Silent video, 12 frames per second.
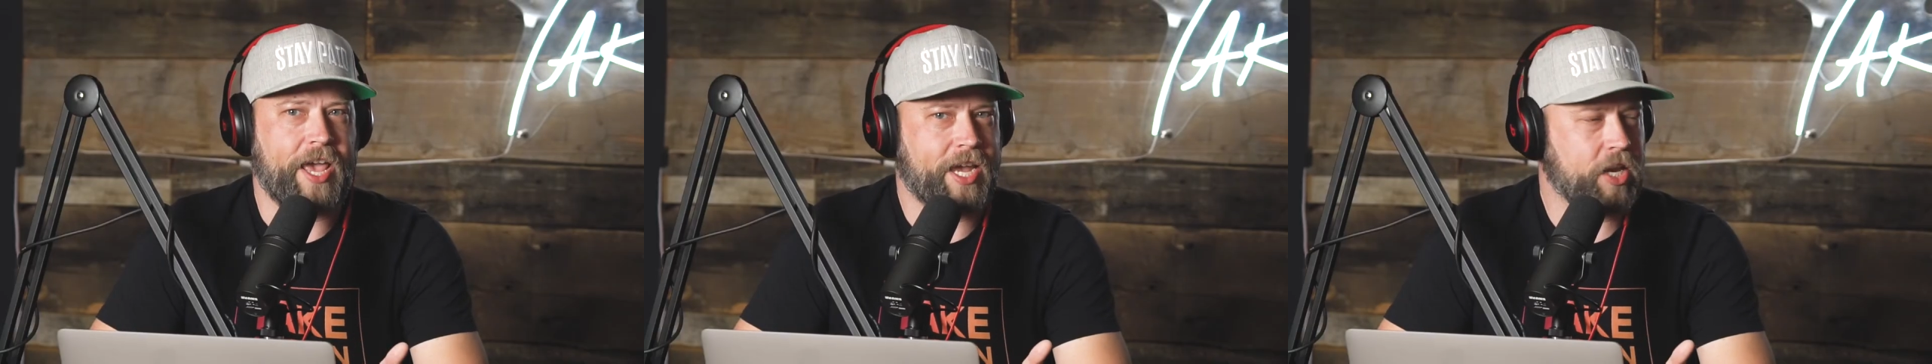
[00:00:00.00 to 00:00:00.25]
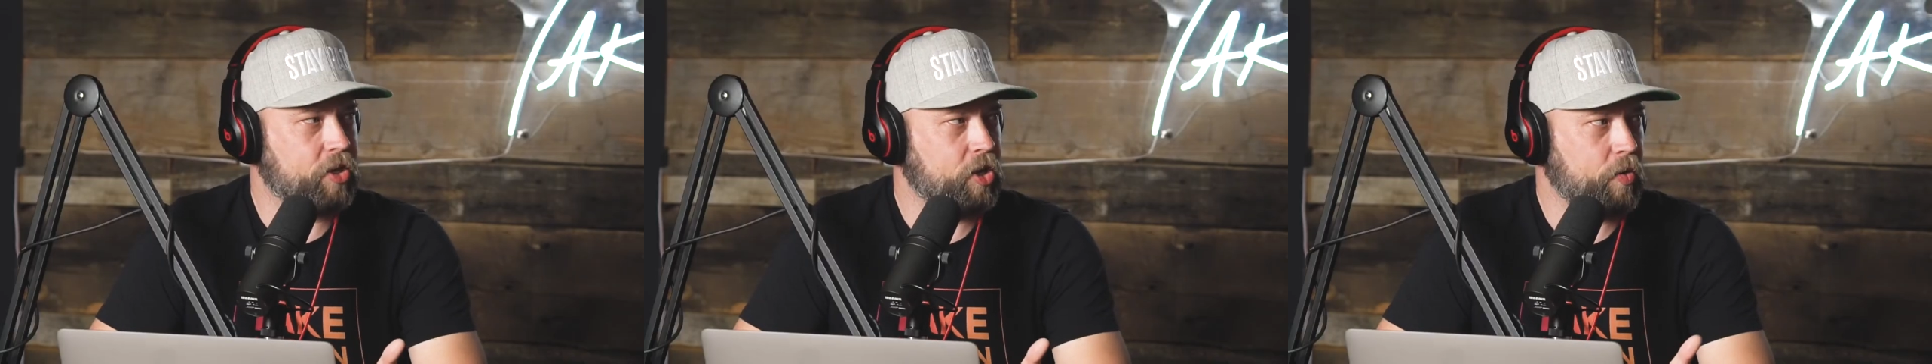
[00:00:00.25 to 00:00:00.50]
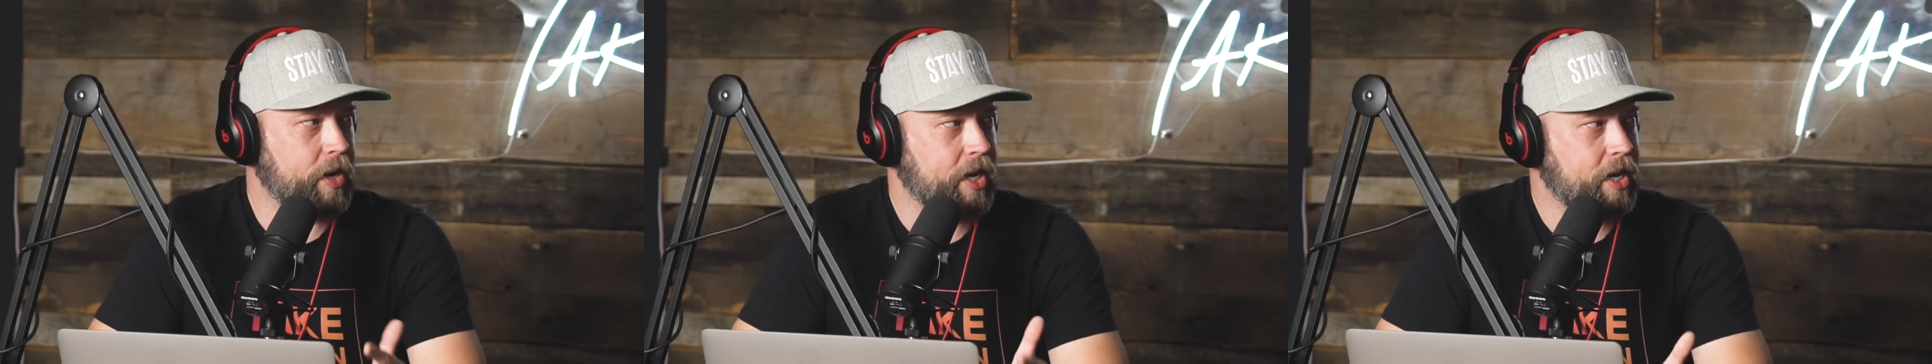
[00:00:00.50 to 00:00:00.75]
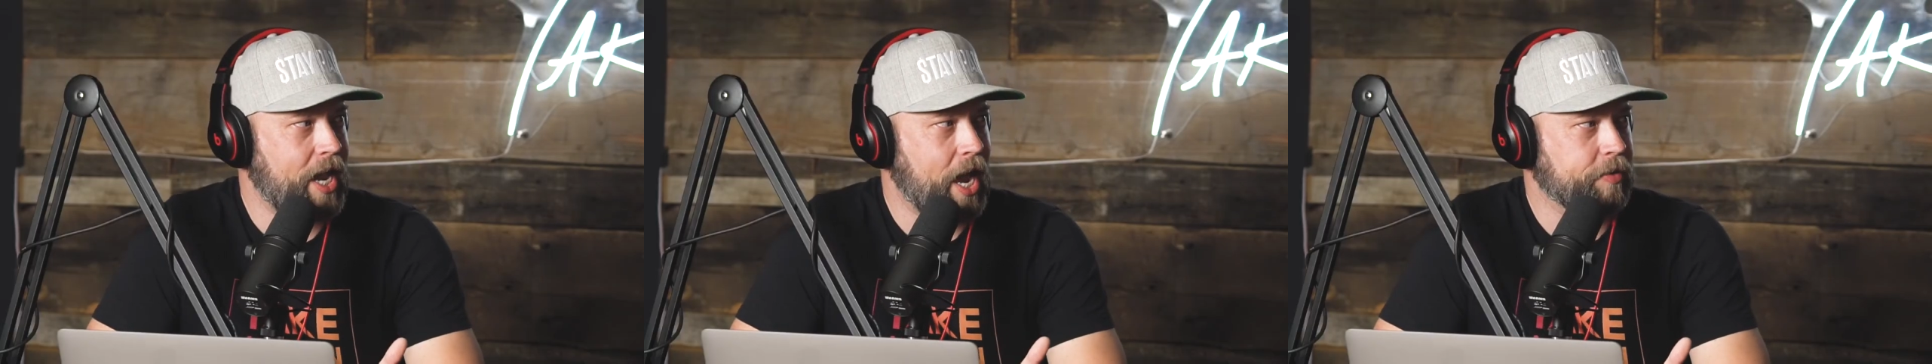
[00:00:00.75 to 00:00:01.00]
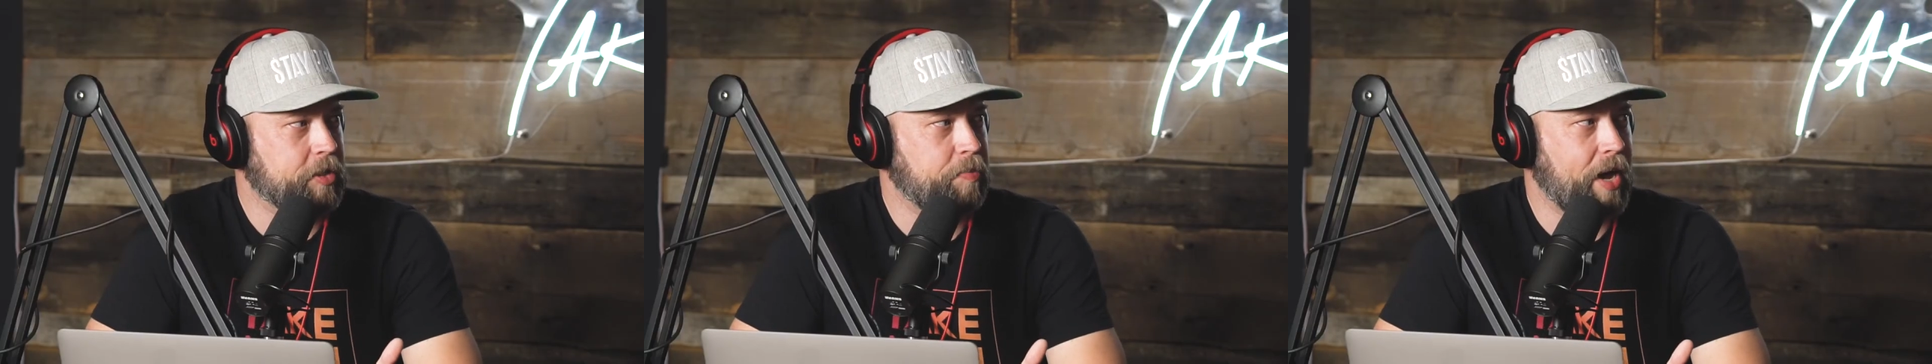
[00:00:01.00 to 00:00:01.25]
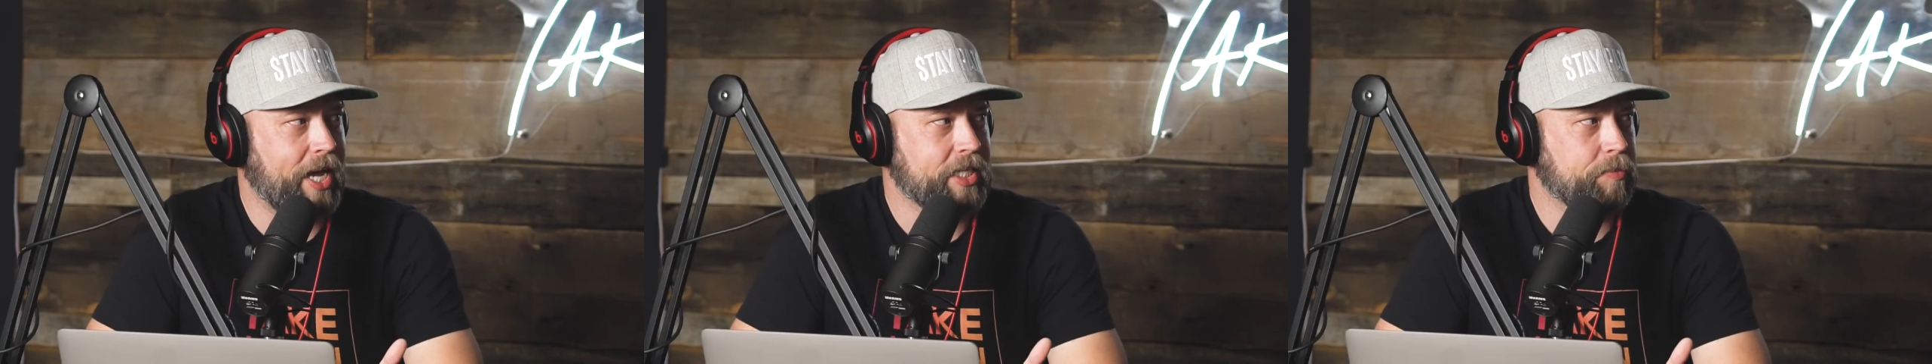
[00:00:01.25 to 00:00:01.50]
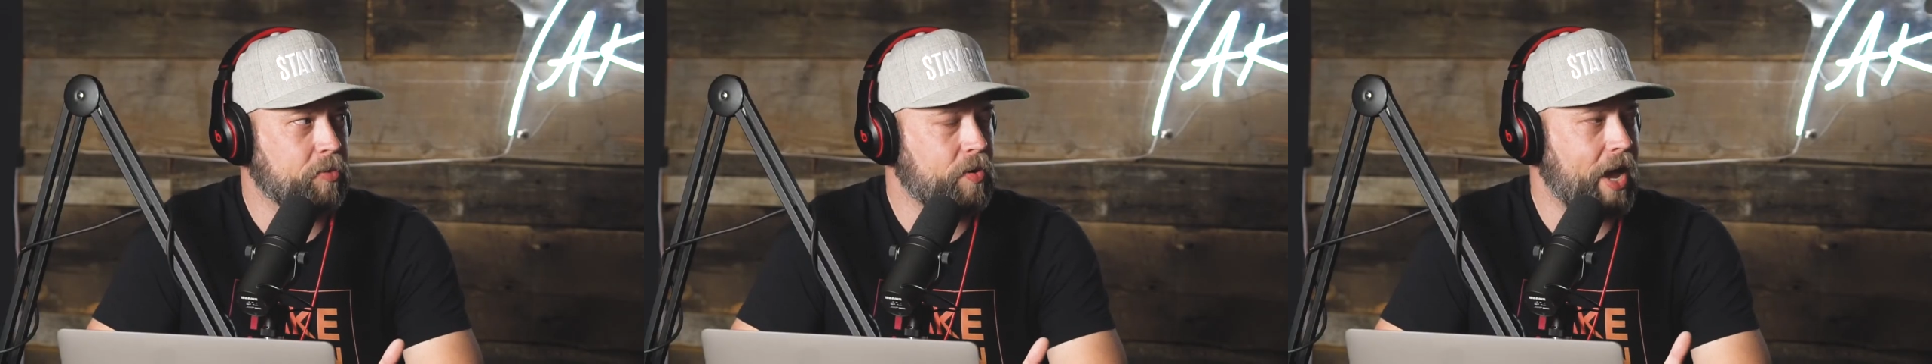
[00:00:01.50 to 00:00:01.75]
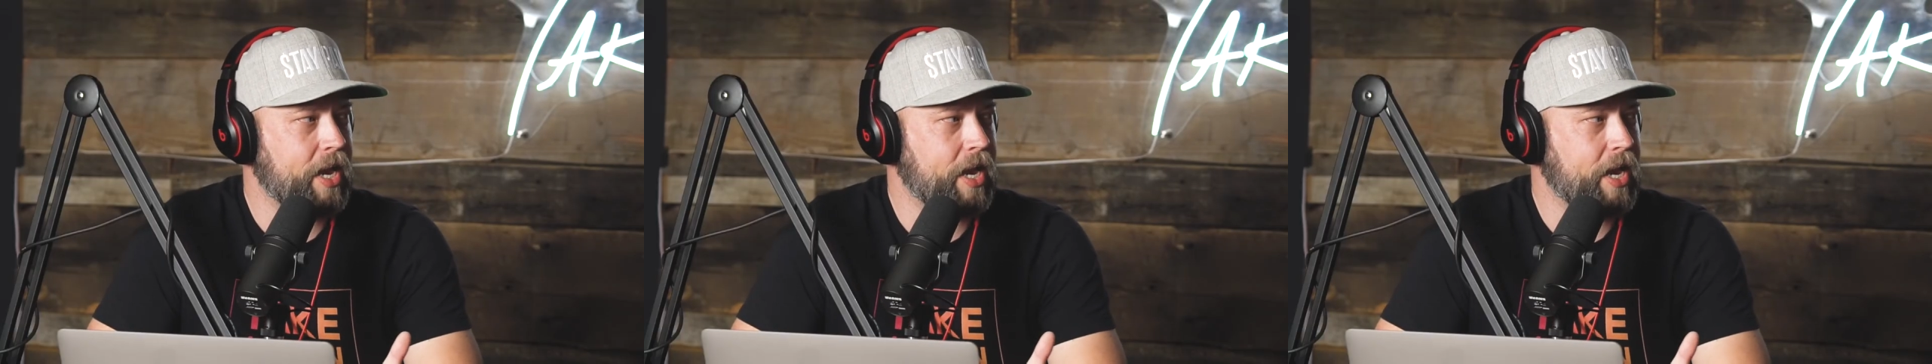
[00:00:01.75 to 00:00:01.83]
they can do it, now it's possible.